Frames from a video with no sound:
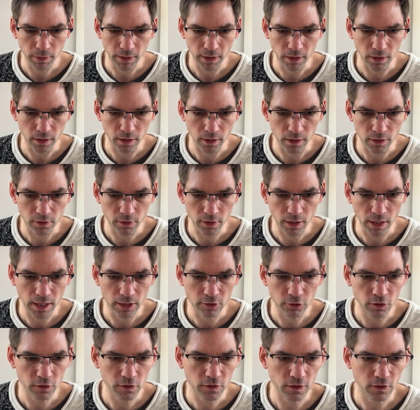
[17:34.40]
painted.
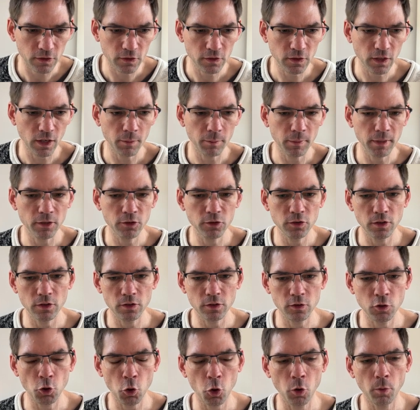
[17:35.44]
Just skirmish is
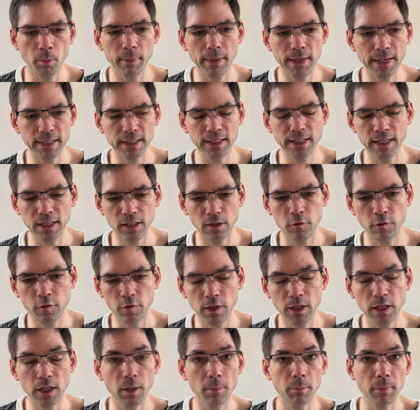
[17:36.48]
not my kind of
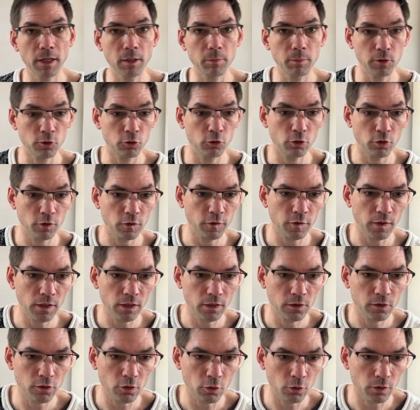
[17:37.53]
thing. It might be your
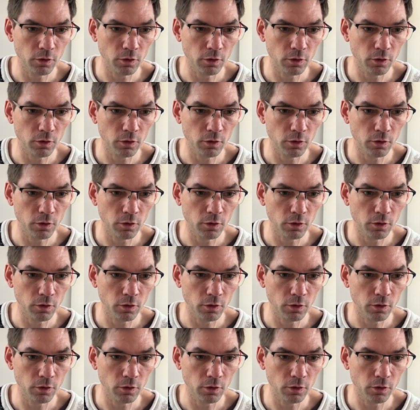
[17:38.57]
thing. So